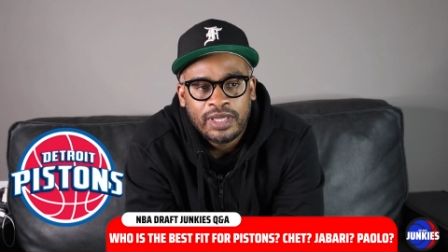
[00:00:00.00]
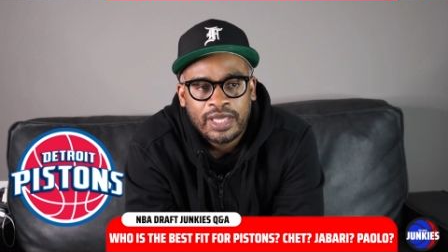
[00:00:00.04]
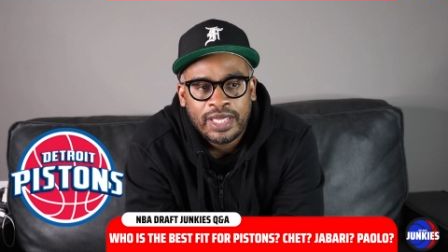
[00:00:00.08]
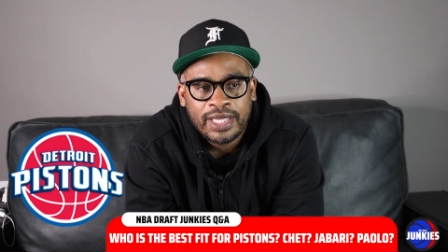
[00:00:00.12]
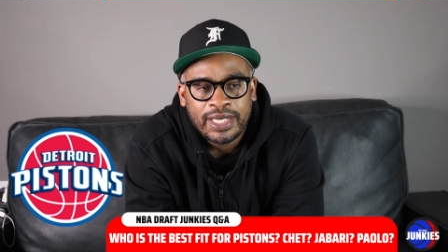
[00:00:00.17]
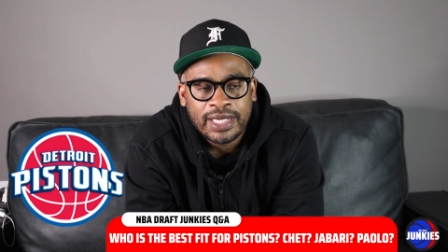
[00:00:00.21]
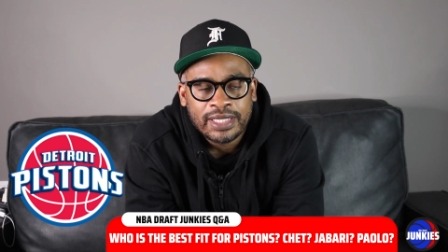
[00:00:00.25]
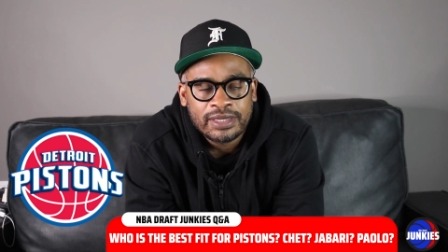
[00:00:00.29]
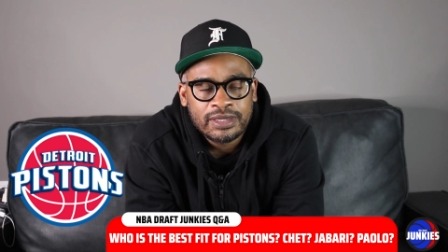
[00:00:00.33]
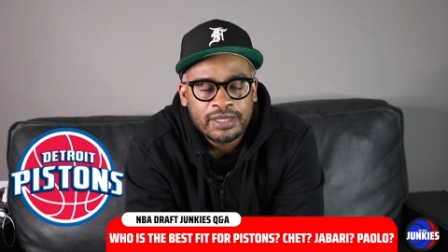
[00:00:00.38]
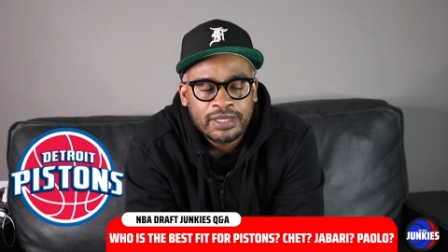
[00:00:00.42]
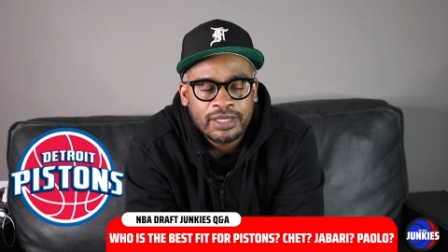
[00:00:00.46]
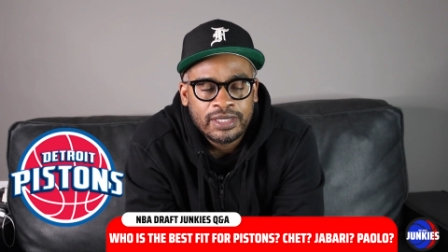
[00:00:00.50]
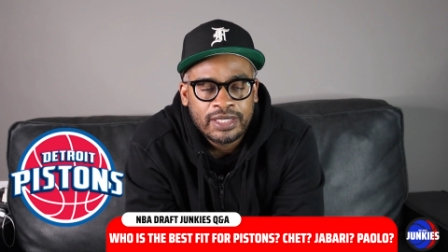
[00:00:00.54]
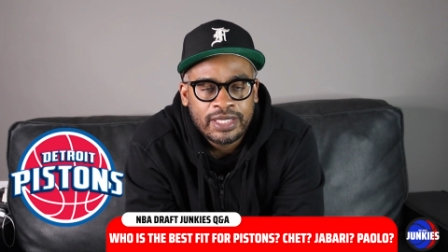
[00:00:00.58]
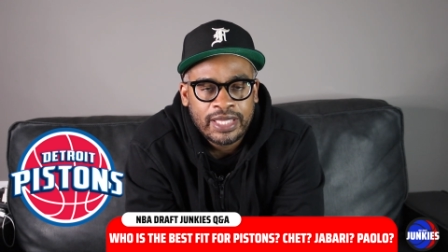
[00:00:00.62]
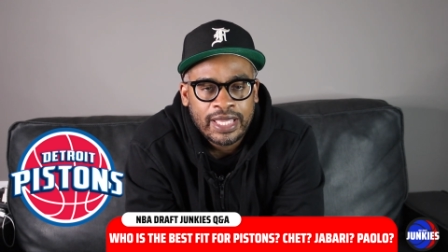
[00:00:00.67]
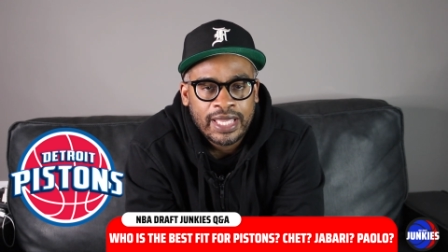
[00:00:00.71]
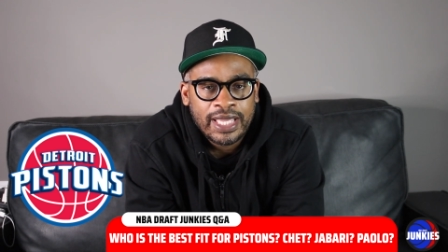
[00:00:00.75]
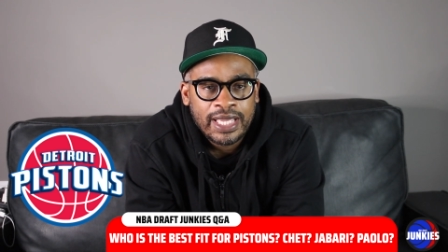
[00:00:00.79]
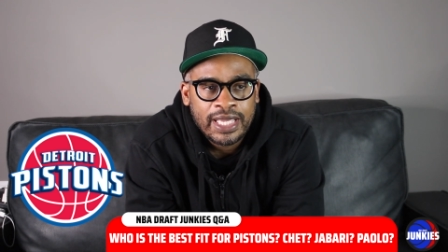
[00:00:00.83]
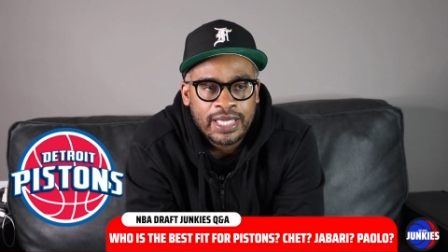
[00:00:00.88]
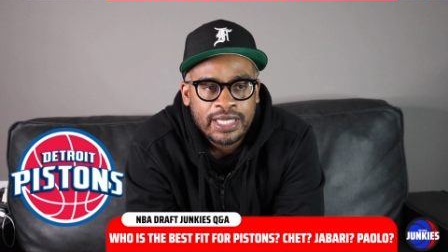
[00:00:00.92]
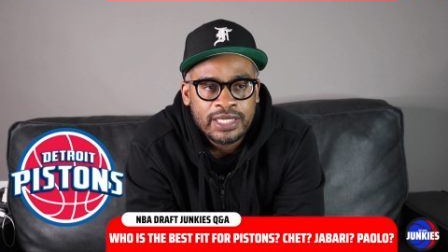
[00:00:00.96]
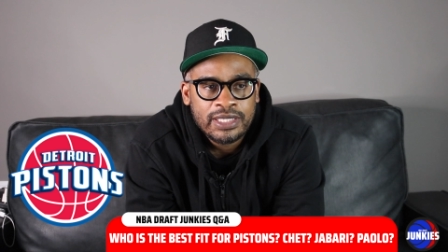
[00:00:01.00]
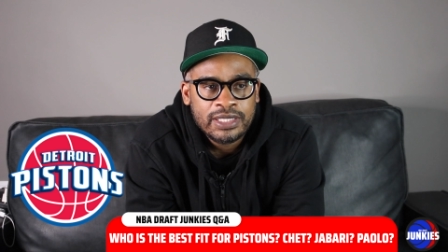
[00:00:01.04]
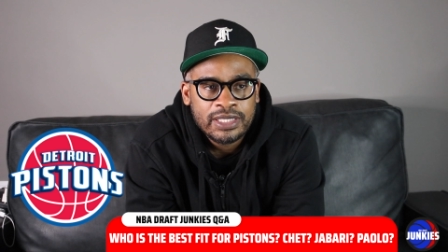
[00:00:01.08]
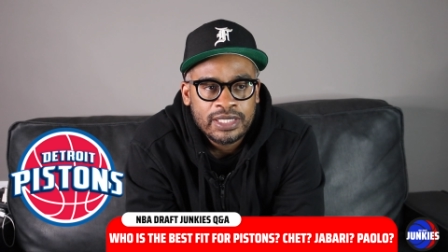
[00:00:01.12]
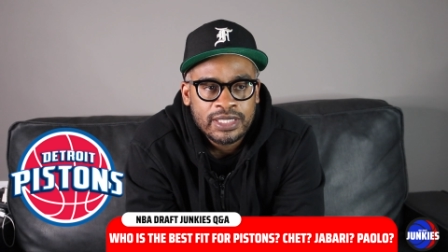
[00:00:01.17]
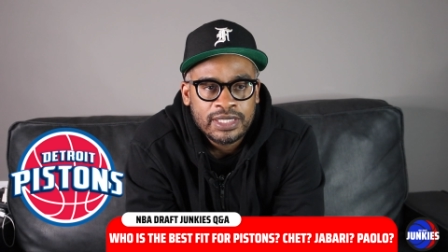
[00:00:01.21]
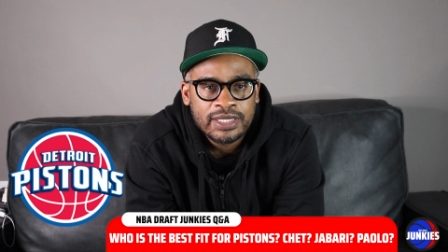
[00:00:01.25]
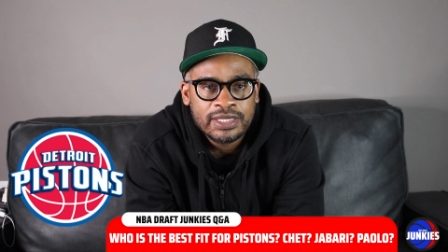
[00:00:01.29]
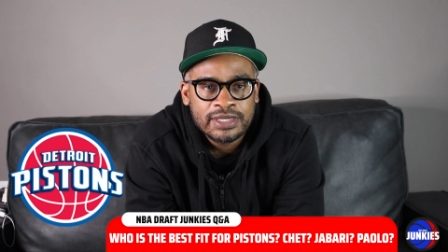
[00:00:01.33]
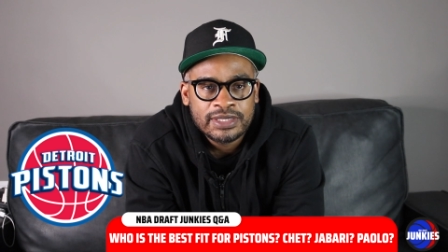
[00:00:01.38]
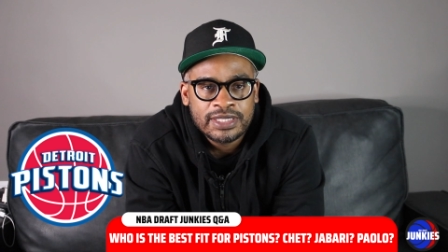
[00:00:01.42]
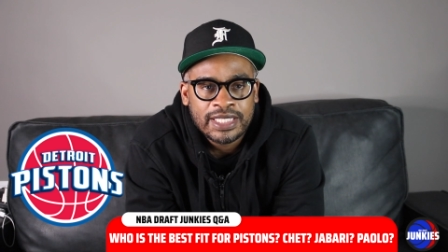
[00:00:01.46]
And I think Cade
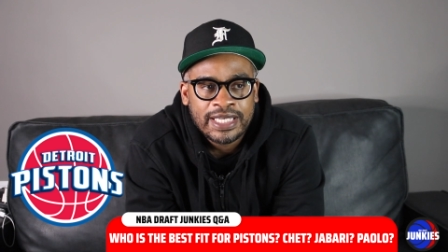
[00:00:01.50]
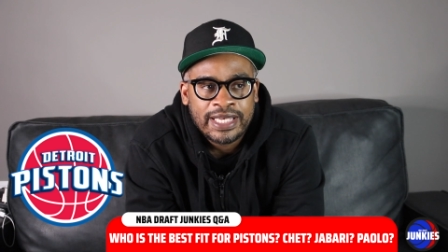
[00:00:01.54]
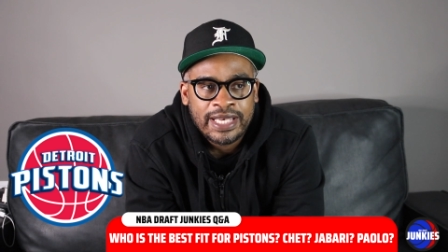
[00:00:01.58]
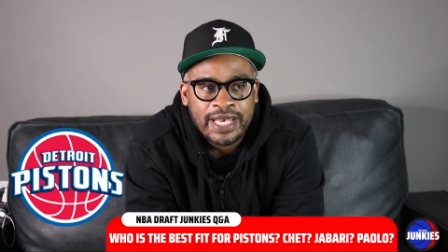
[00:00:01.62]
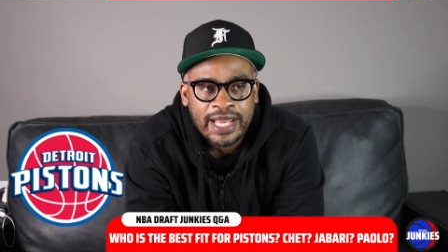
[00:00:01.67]
is a